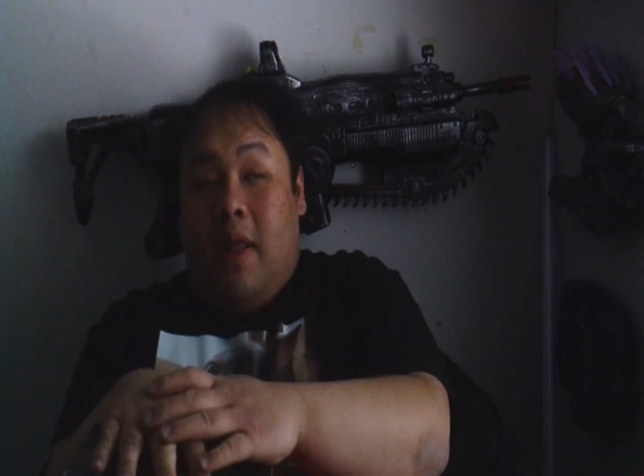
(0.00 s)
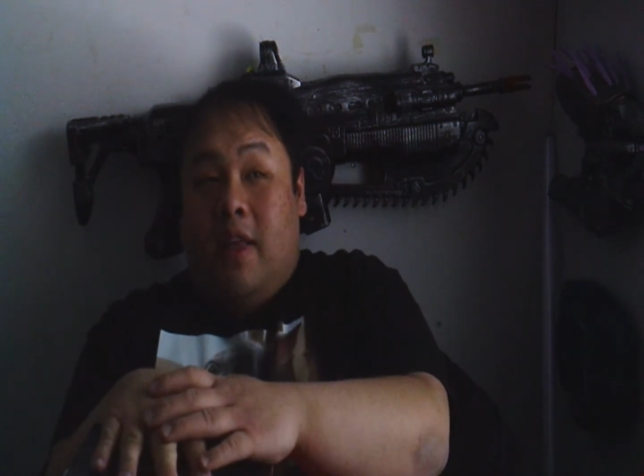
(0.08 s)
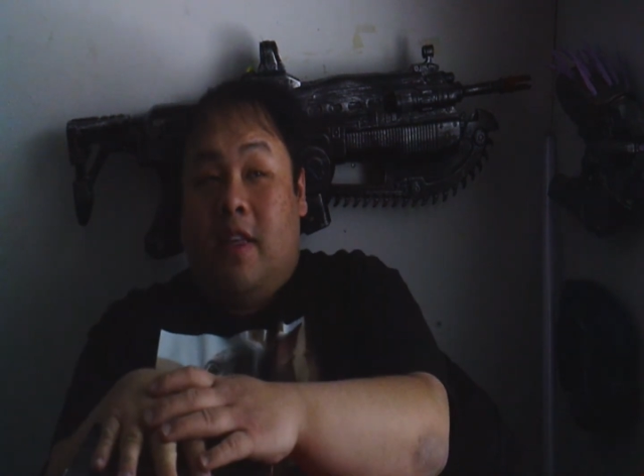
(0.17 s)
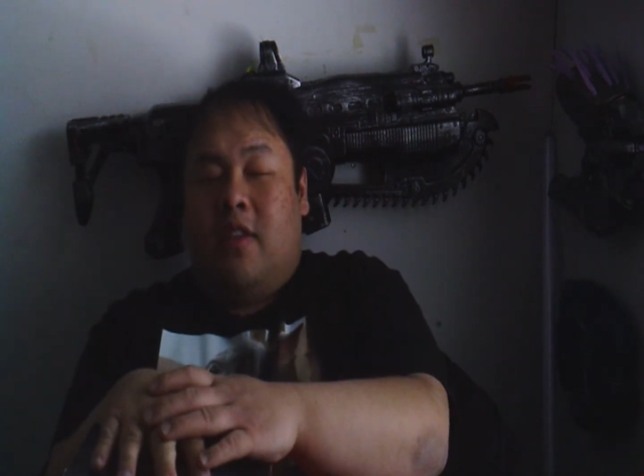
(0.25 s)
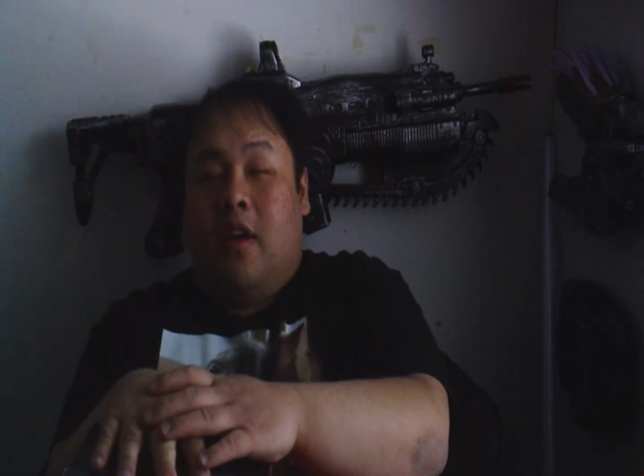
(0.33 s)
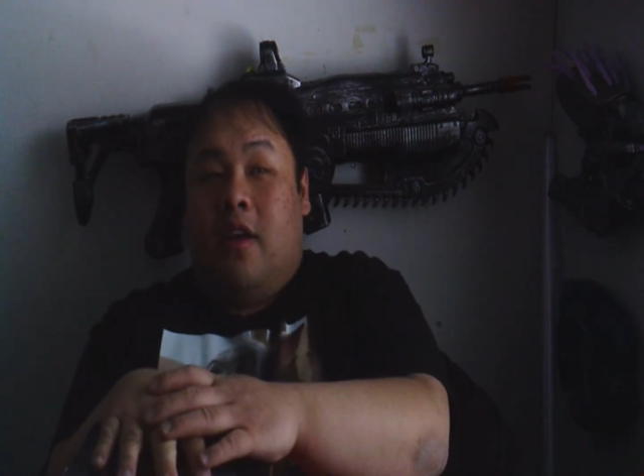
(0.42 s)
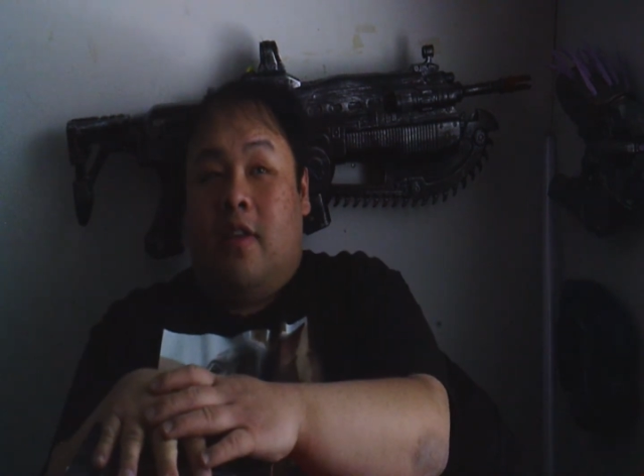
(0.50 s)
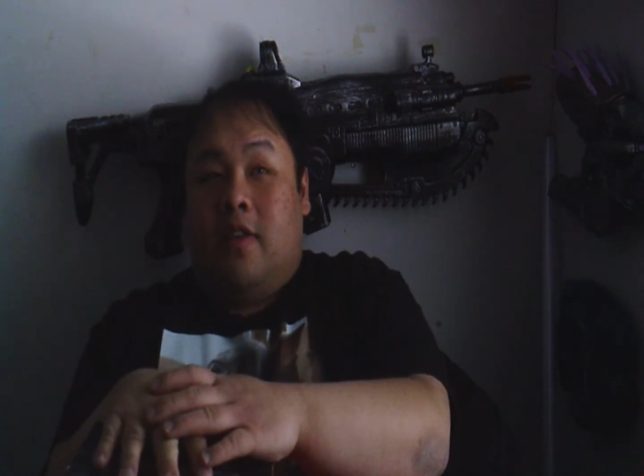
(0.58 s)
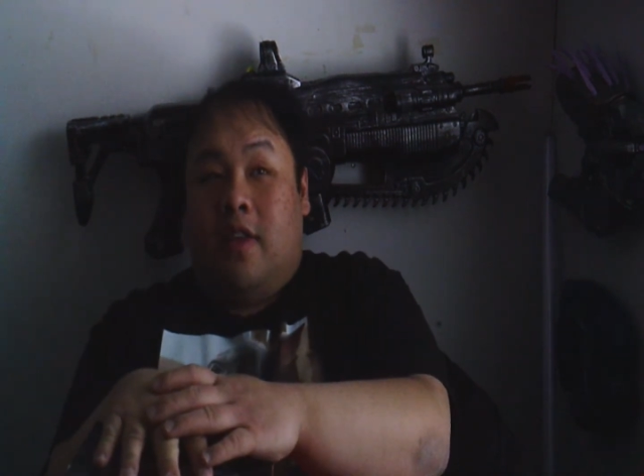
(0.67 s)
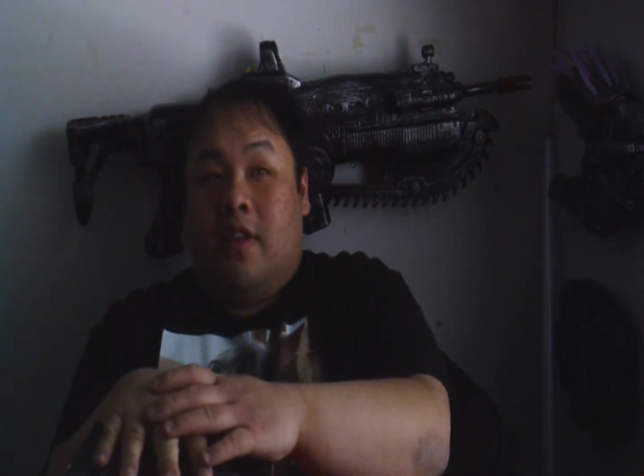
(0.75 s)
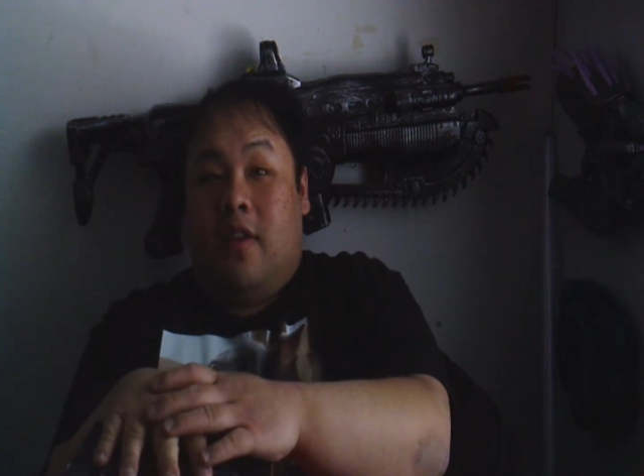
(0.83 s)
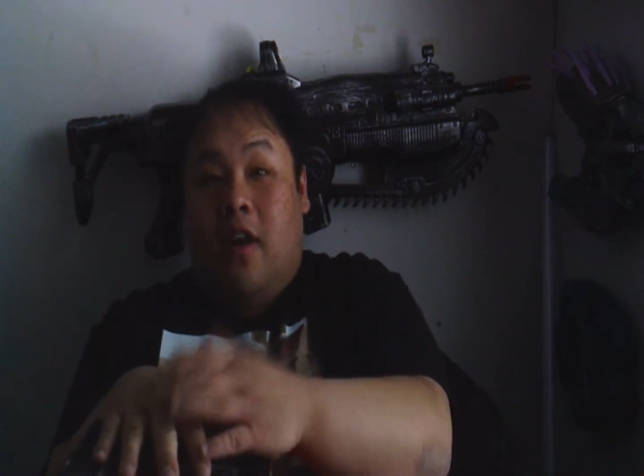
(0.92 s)
saw
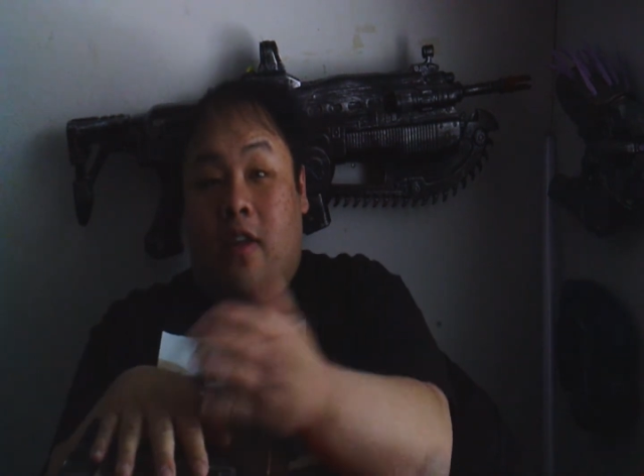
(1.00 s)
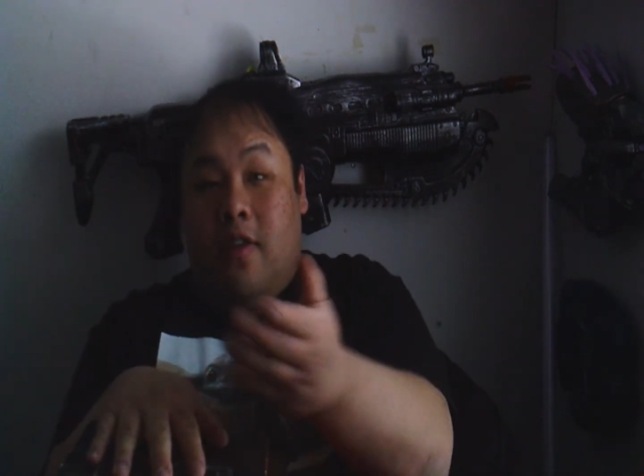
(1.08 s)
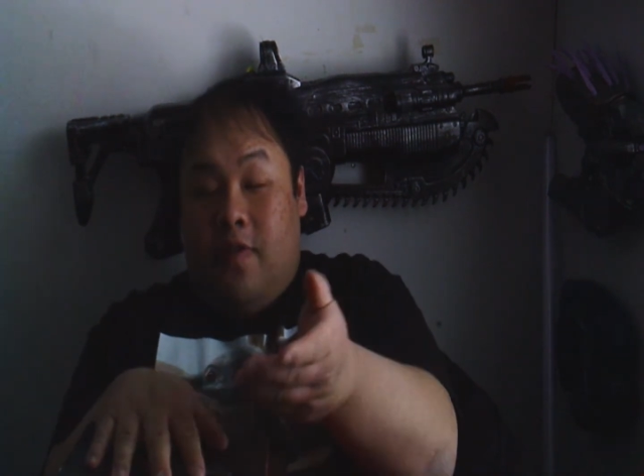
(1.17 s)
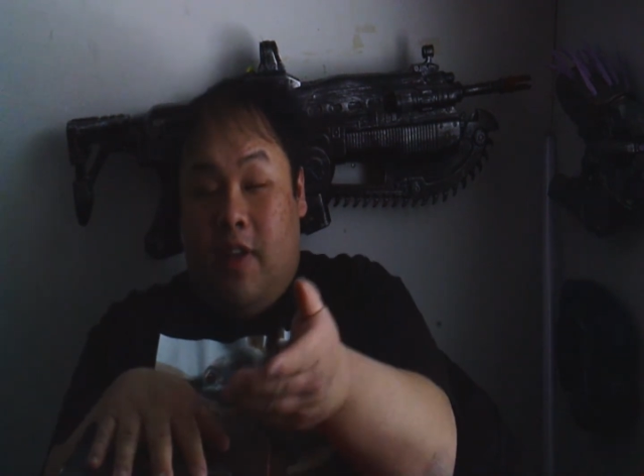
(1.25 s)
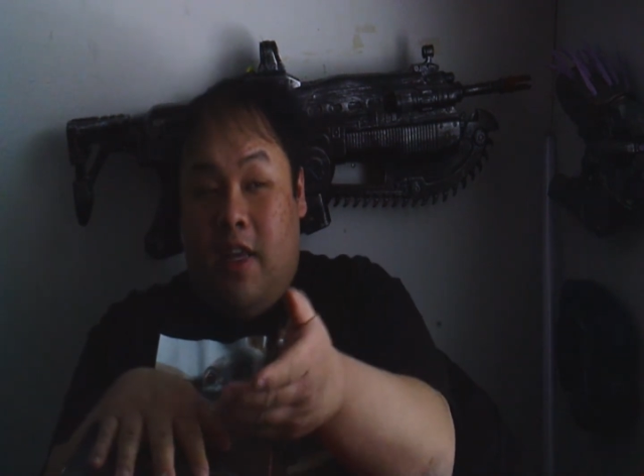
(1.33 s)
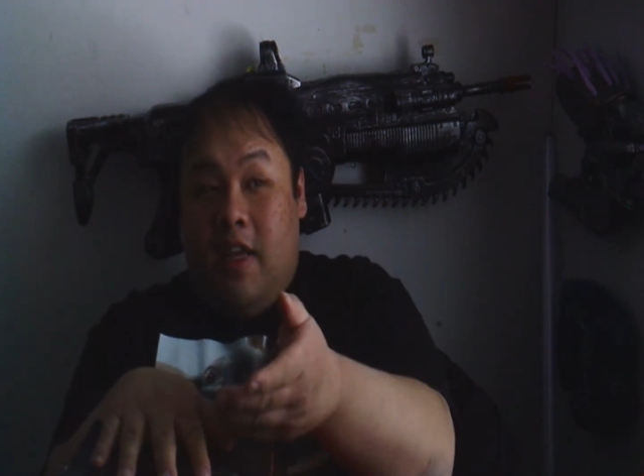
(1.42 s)
the fleet.